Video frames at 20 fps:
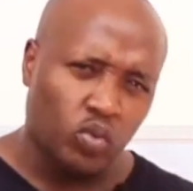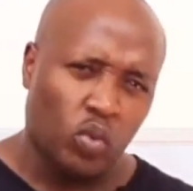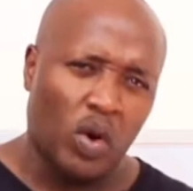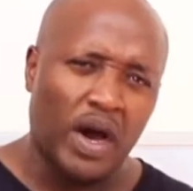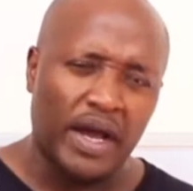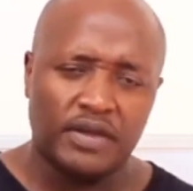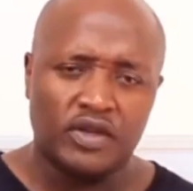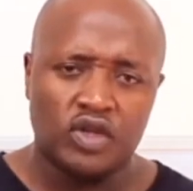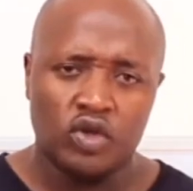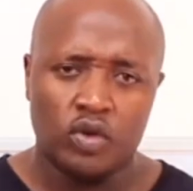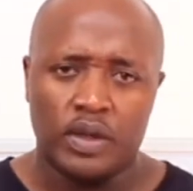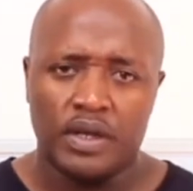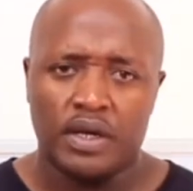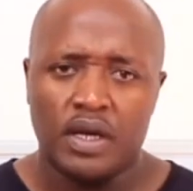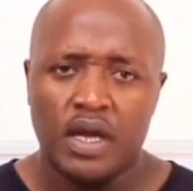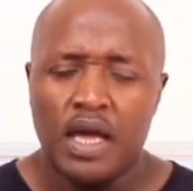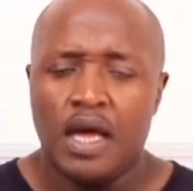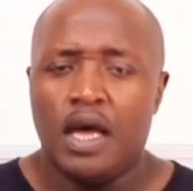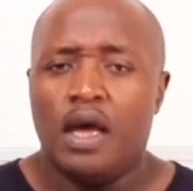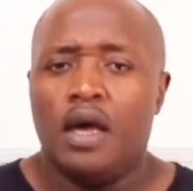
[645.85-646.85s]
why they do it.
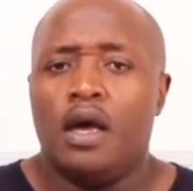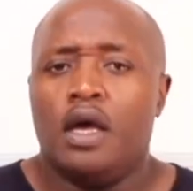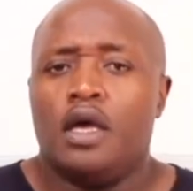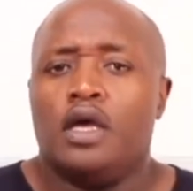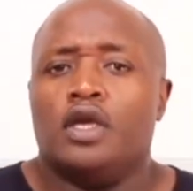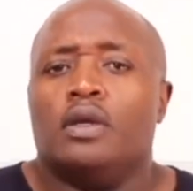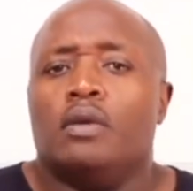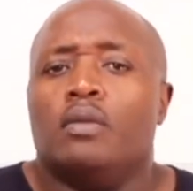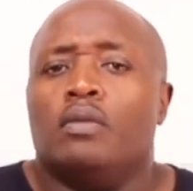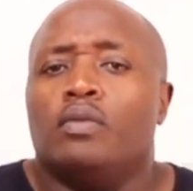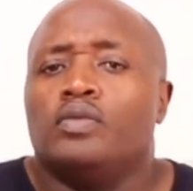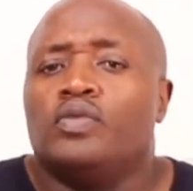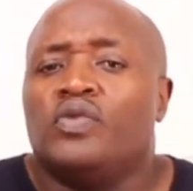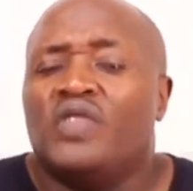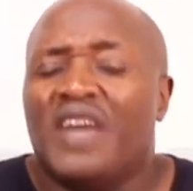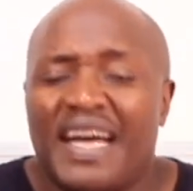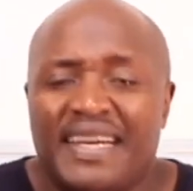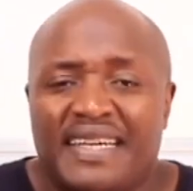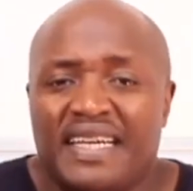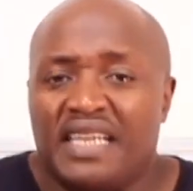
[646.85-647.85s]

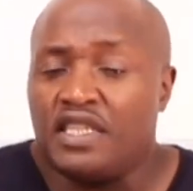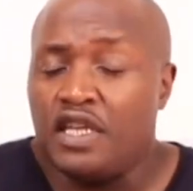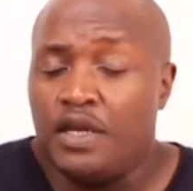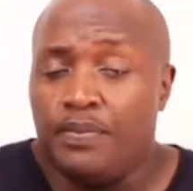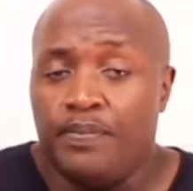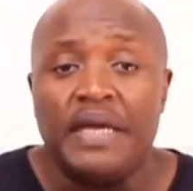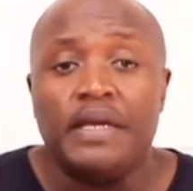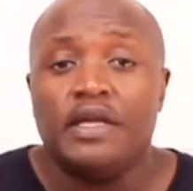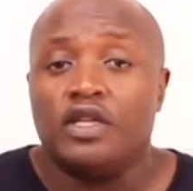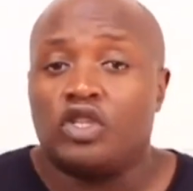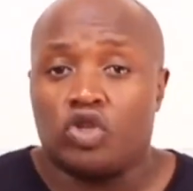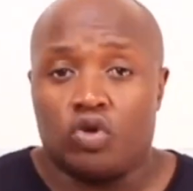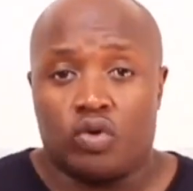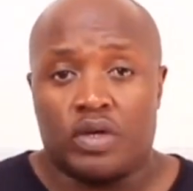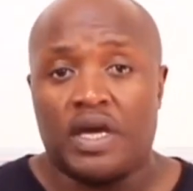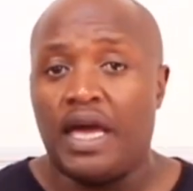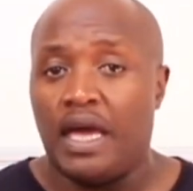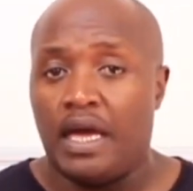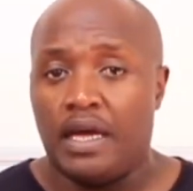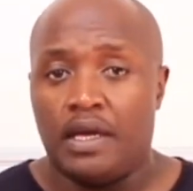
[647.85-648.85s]
That doesn't mean it's
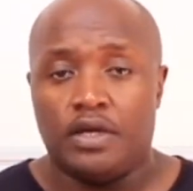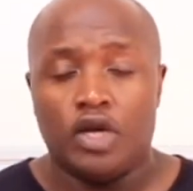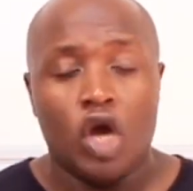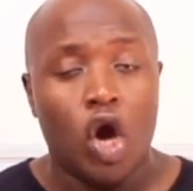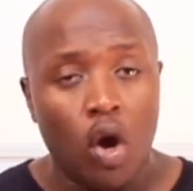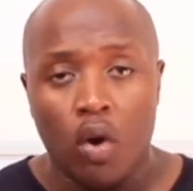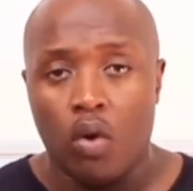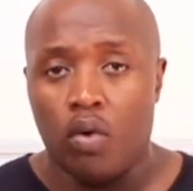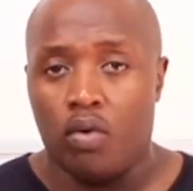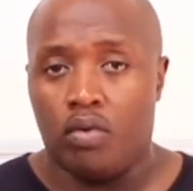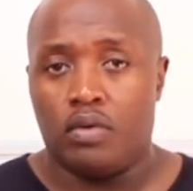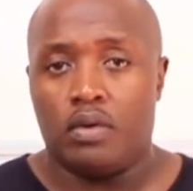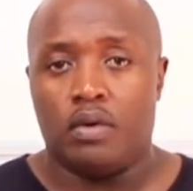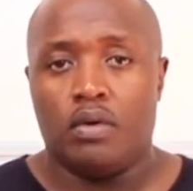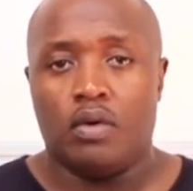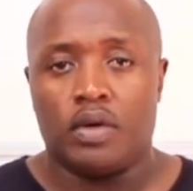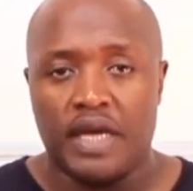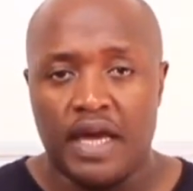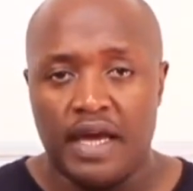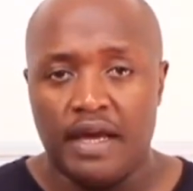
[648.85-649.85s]
okay. No,
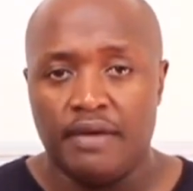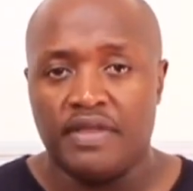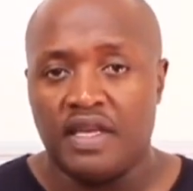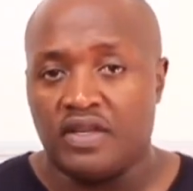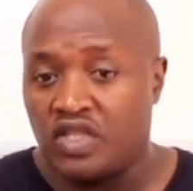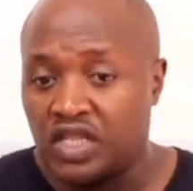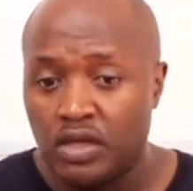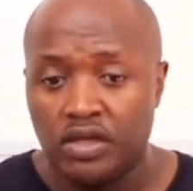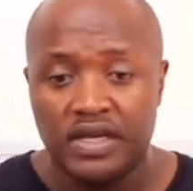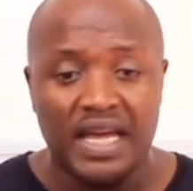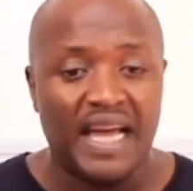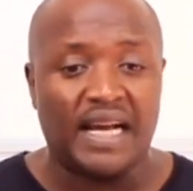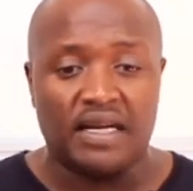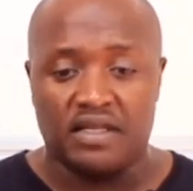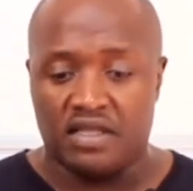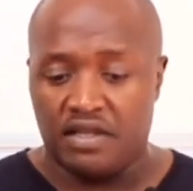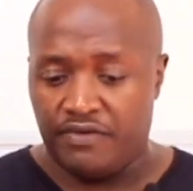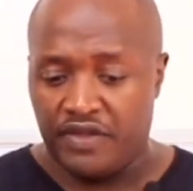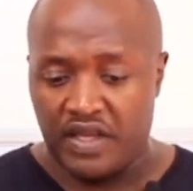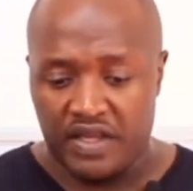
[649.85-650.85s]
okay, they're still
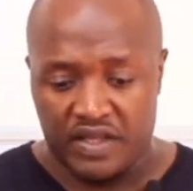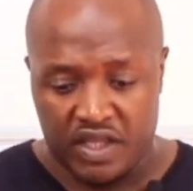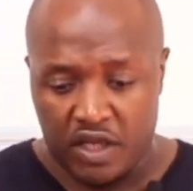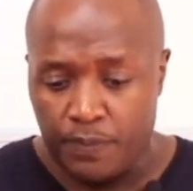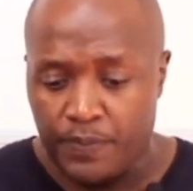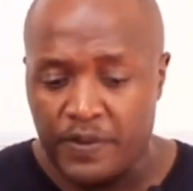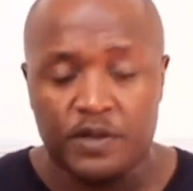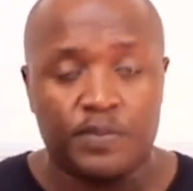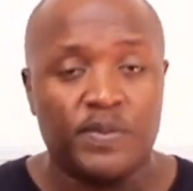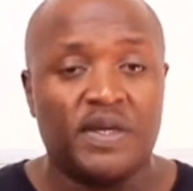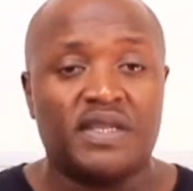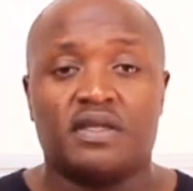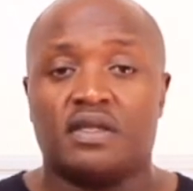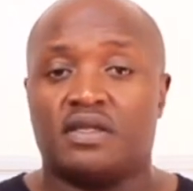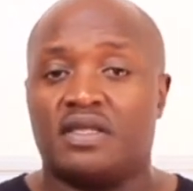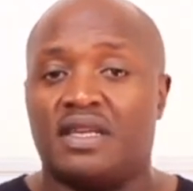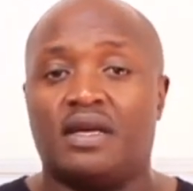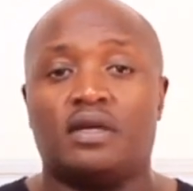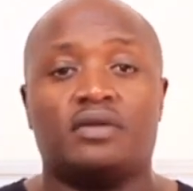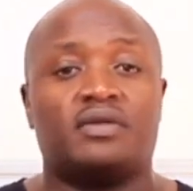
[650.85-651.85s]
negative, they're still pessimistic,
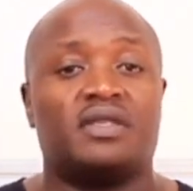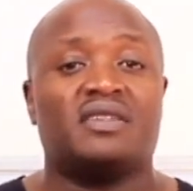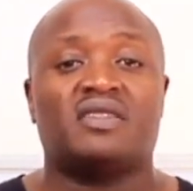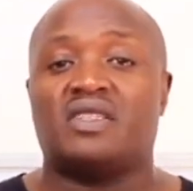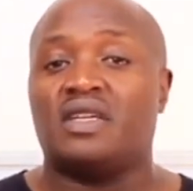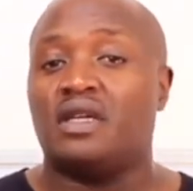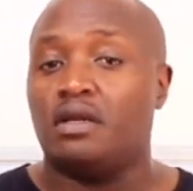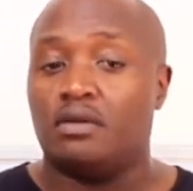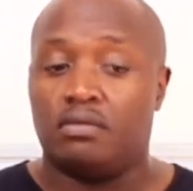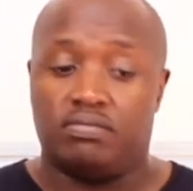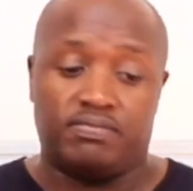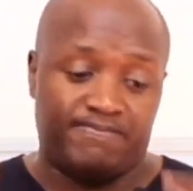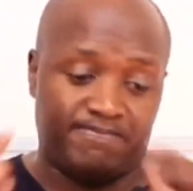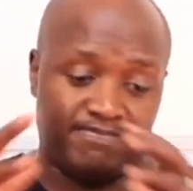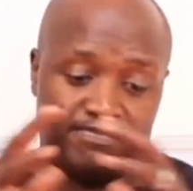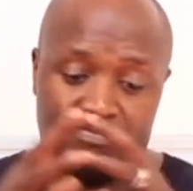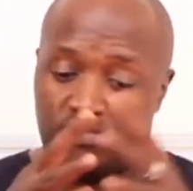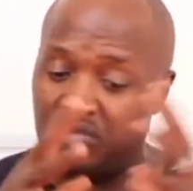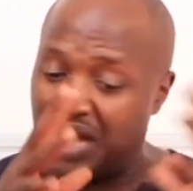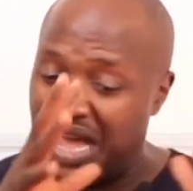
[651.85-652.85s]
they're still
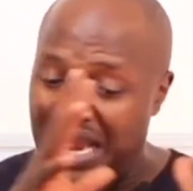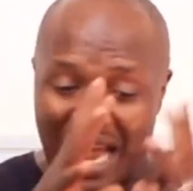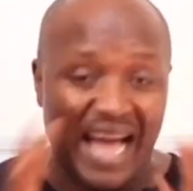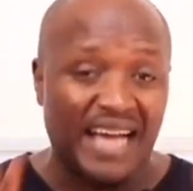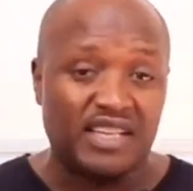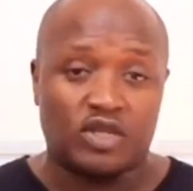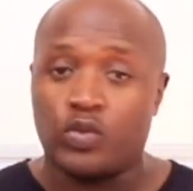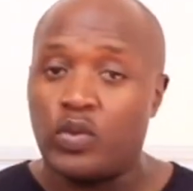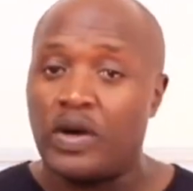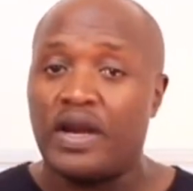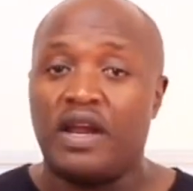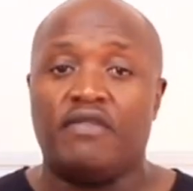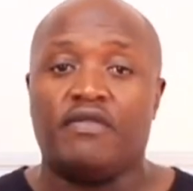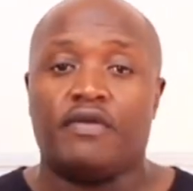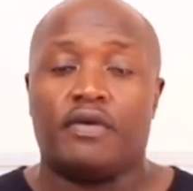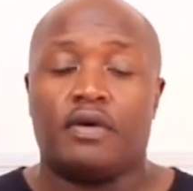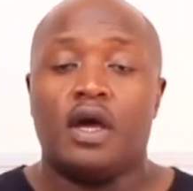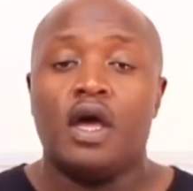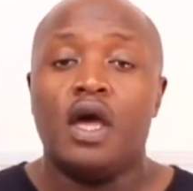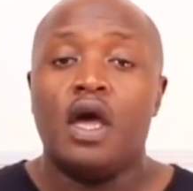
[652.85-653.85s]
an ass,
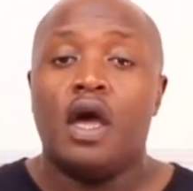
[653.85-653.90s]
whatever.